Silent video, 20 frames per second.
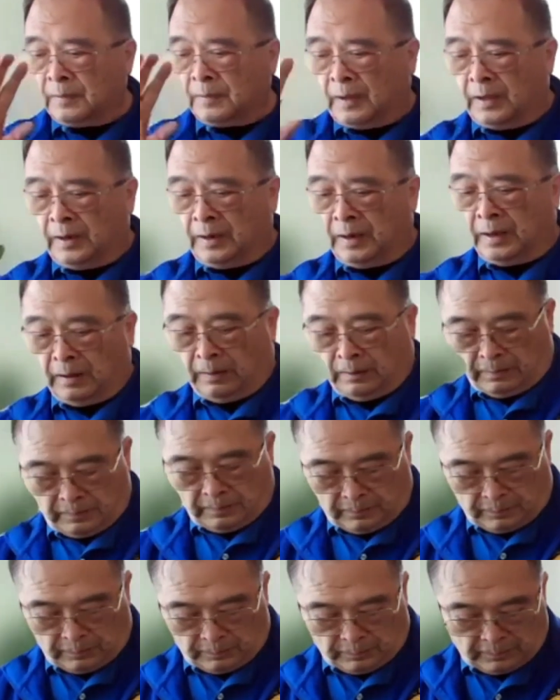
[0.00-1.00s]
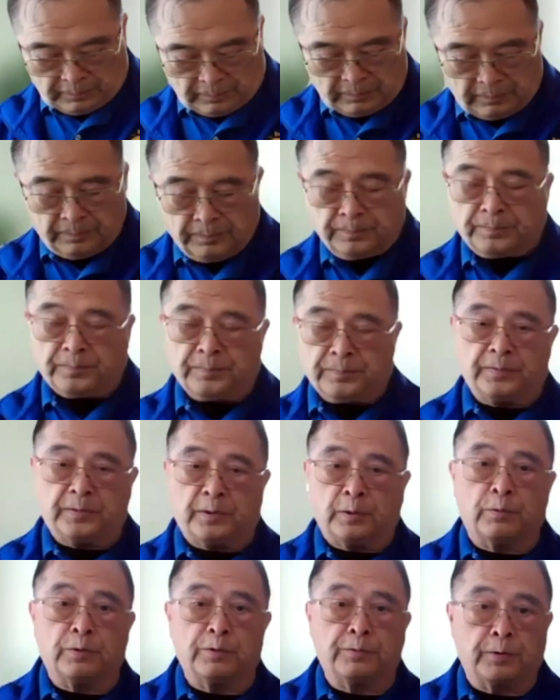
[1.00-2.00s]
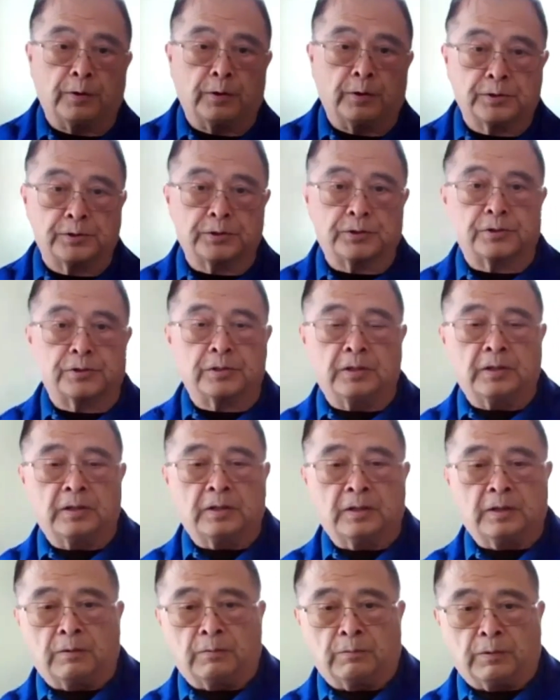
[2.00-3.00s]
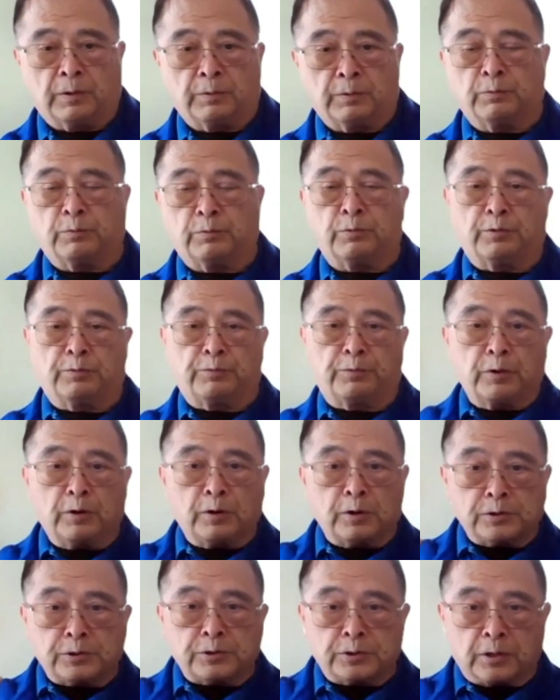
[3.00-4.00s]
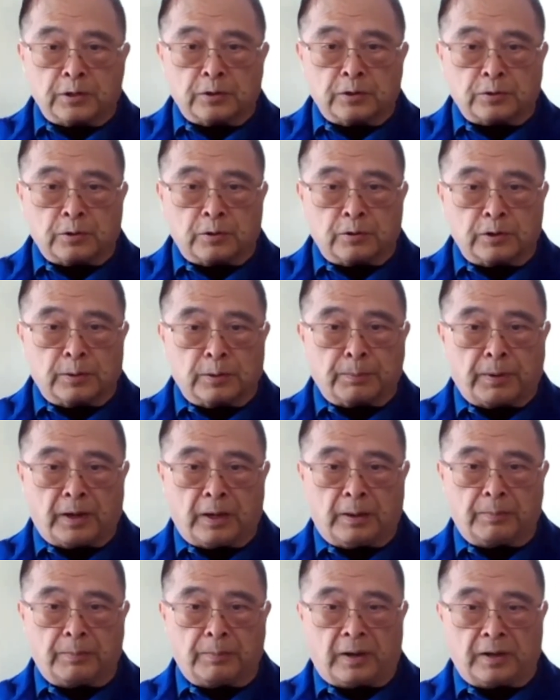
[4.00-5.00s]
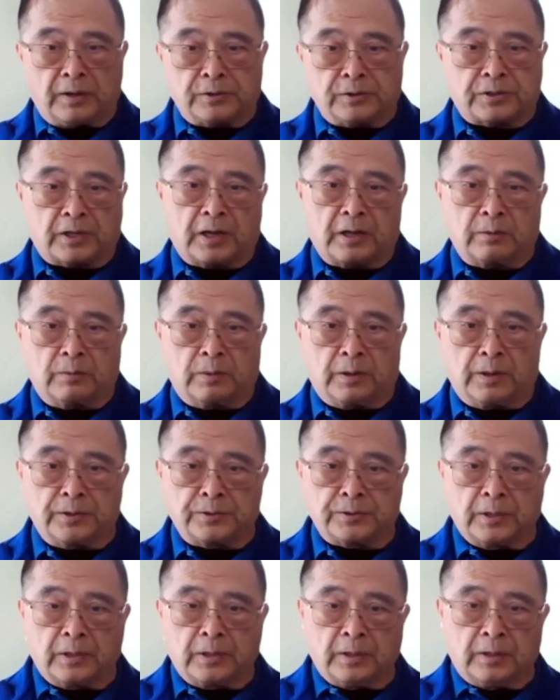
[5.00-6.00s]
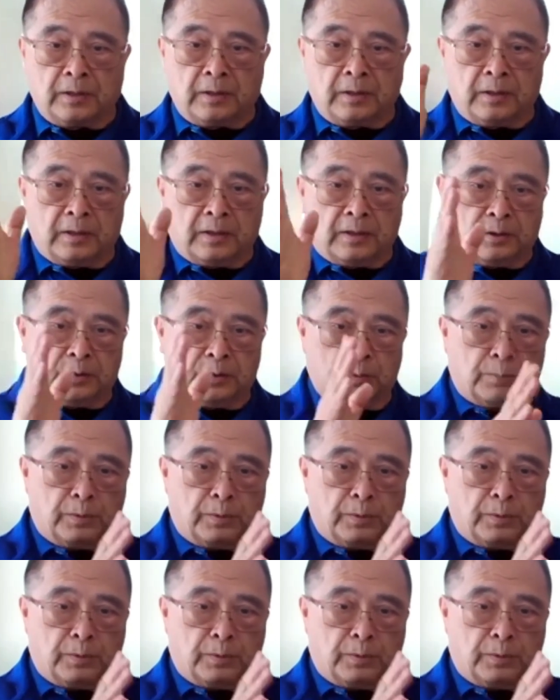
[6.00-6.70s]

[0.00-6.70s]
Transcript: And now, uh, the reverse. When we reverse, you're going to turn the palm kind of sideways. You